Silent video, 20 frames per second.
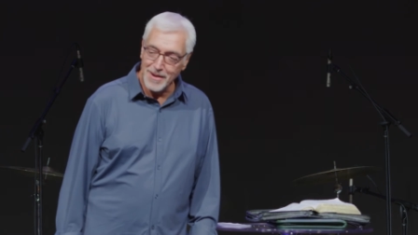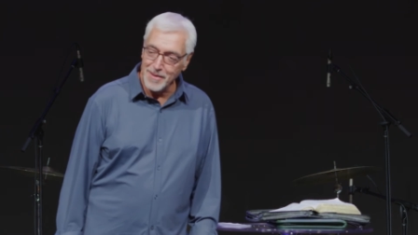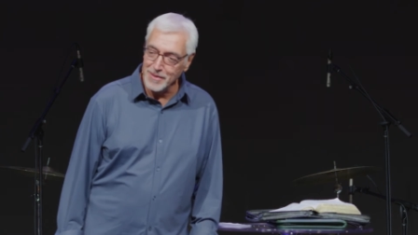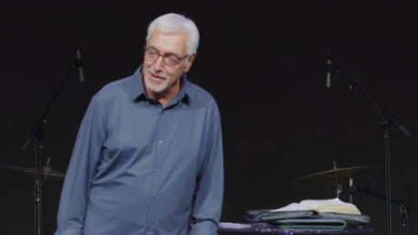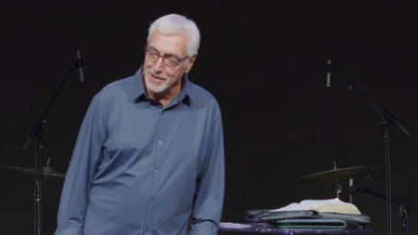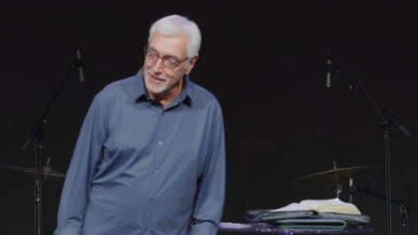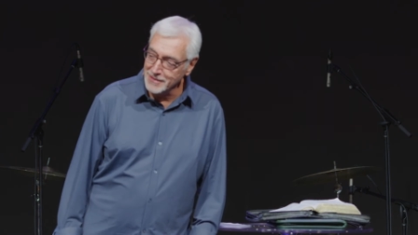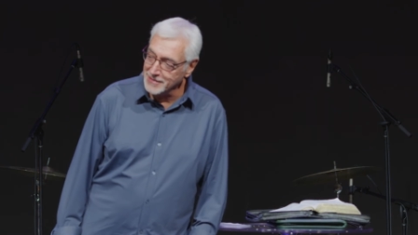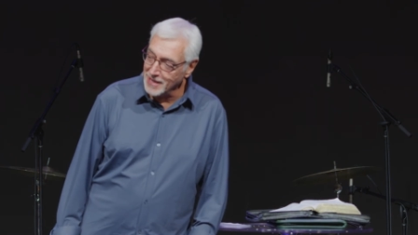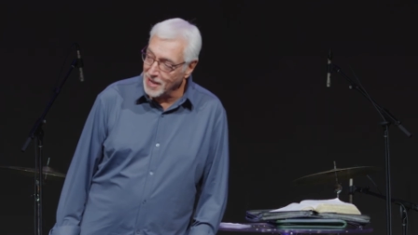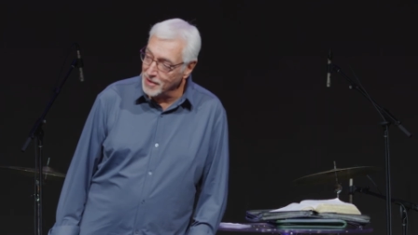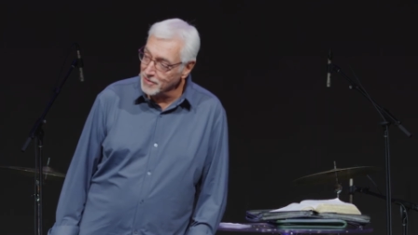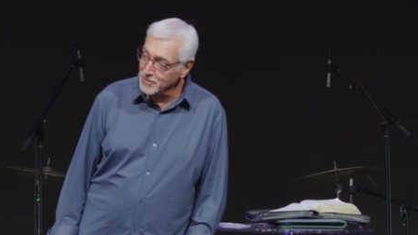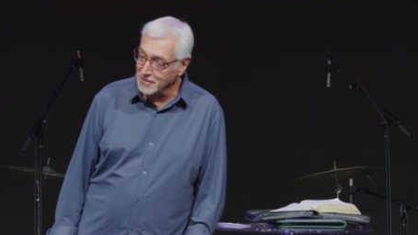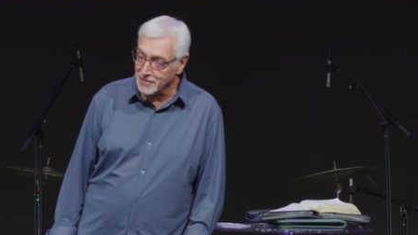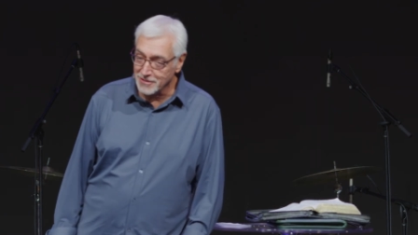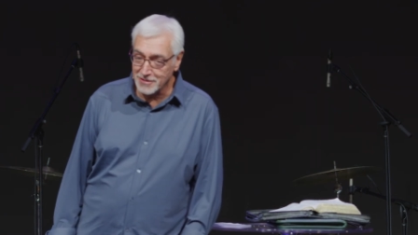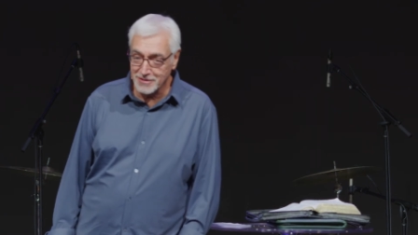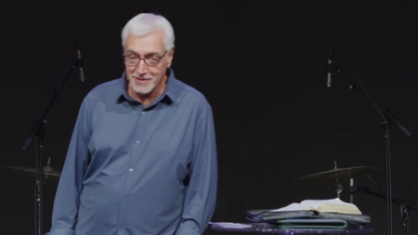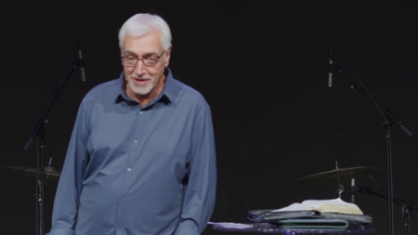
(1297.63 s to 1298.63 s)
He's out
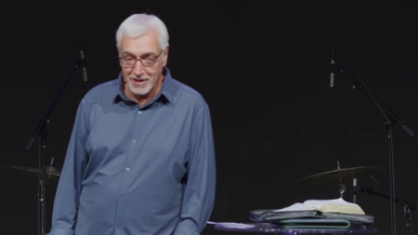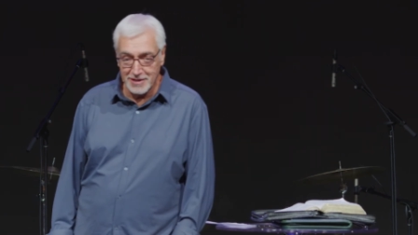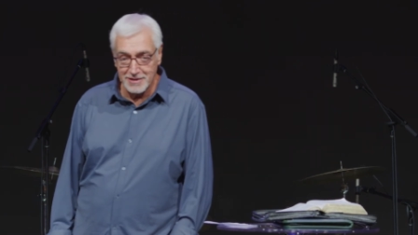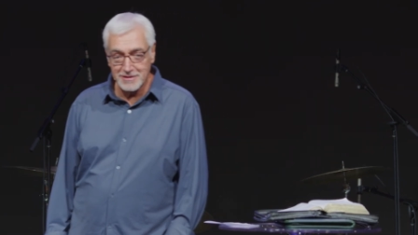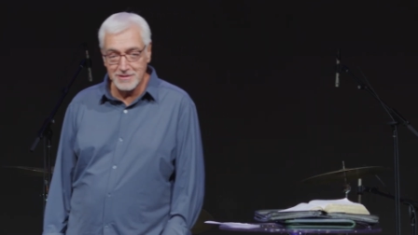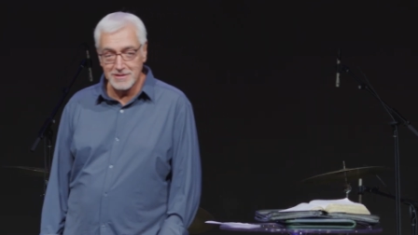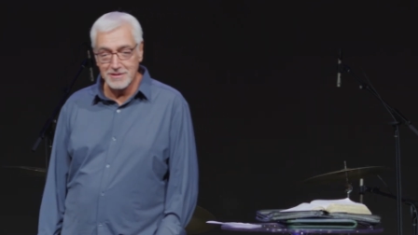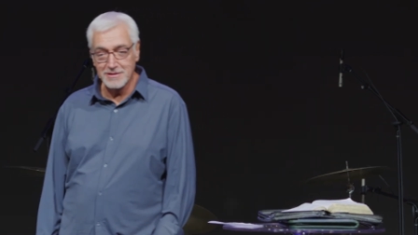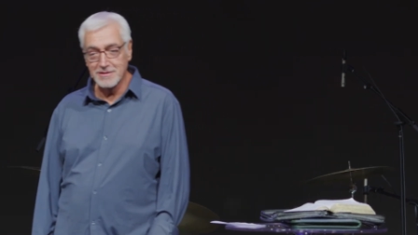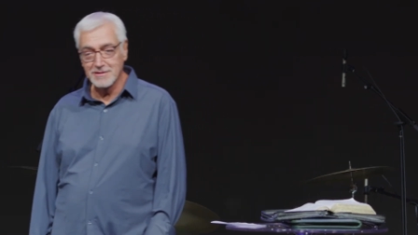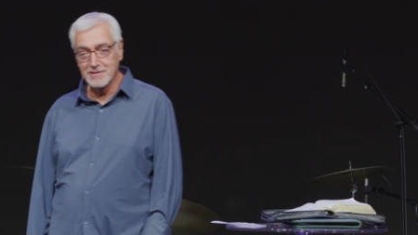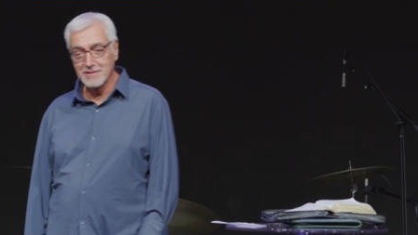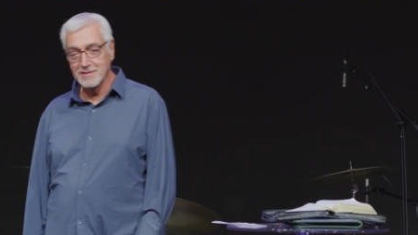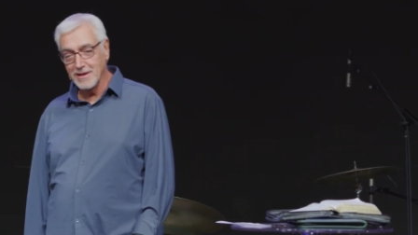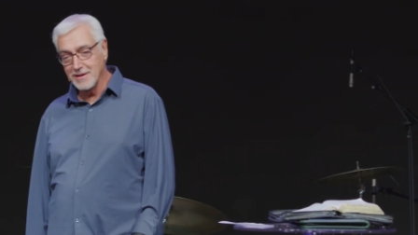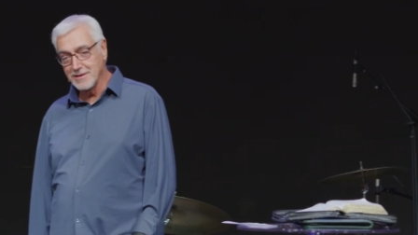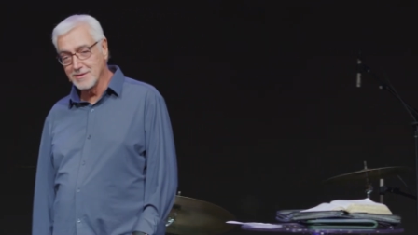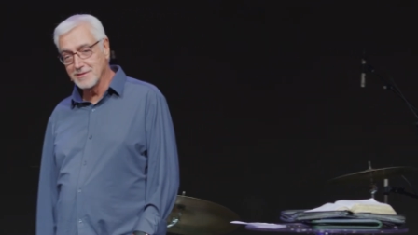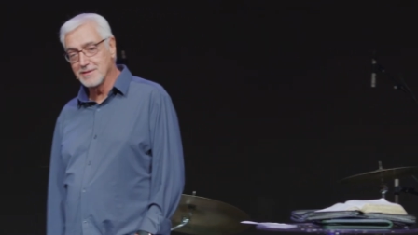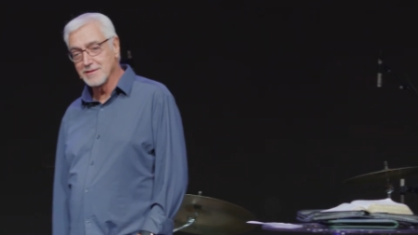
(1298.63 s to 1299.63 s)
to slice us,
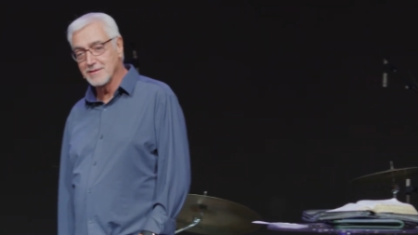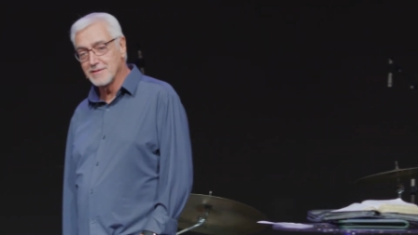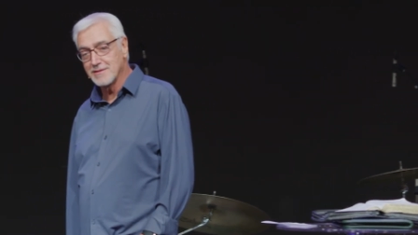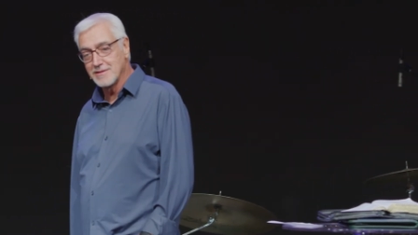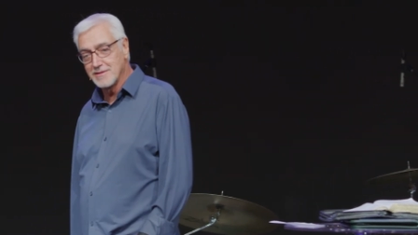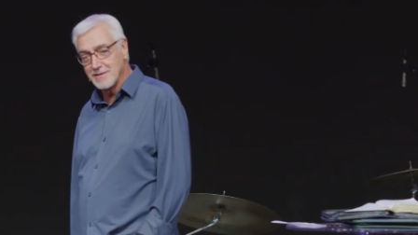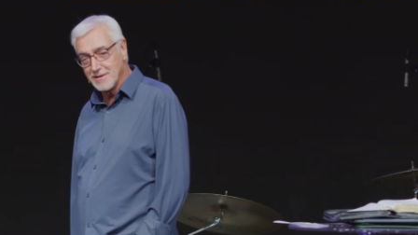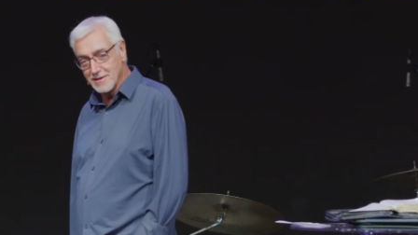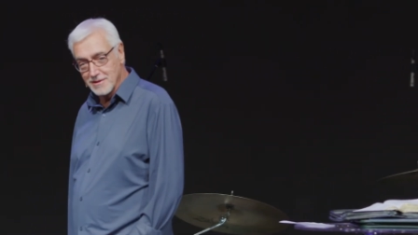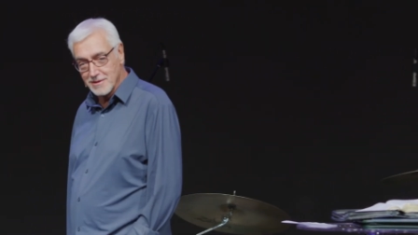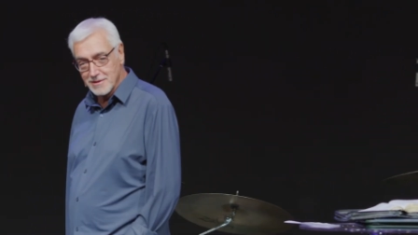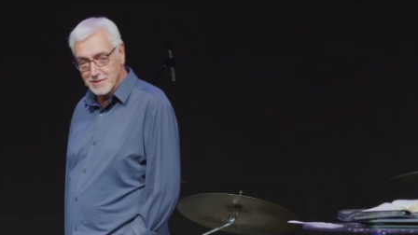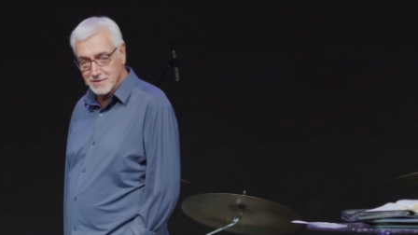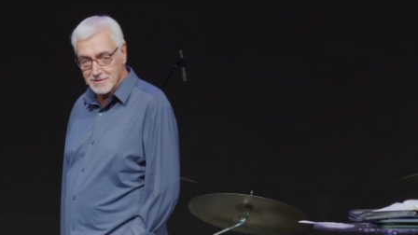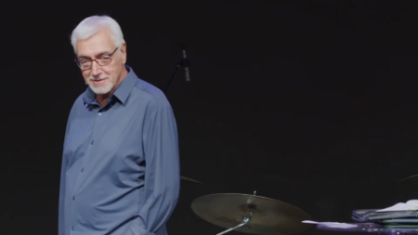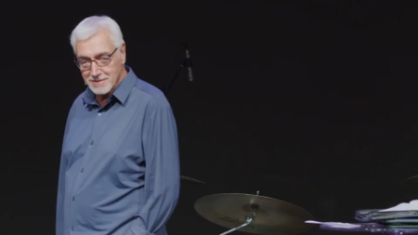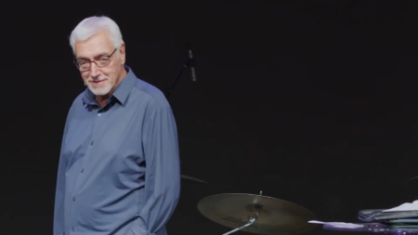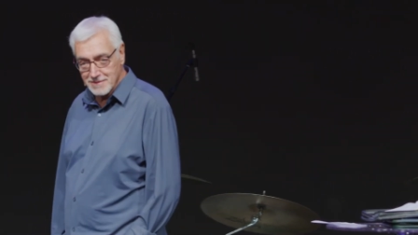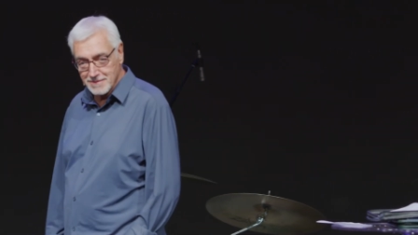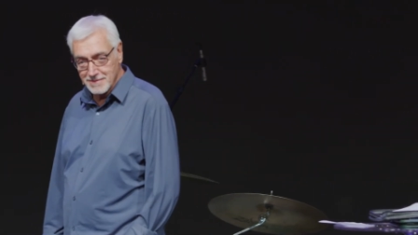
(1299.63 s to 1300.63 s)
dice us, kill
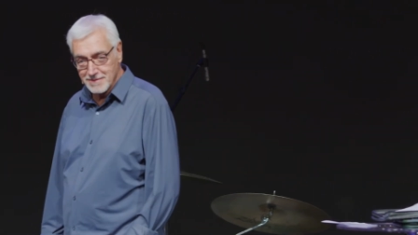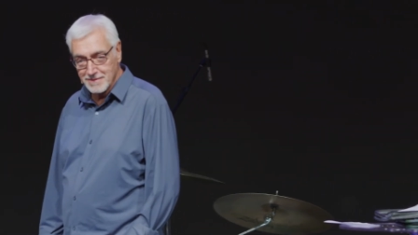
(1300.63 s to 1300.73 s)
us.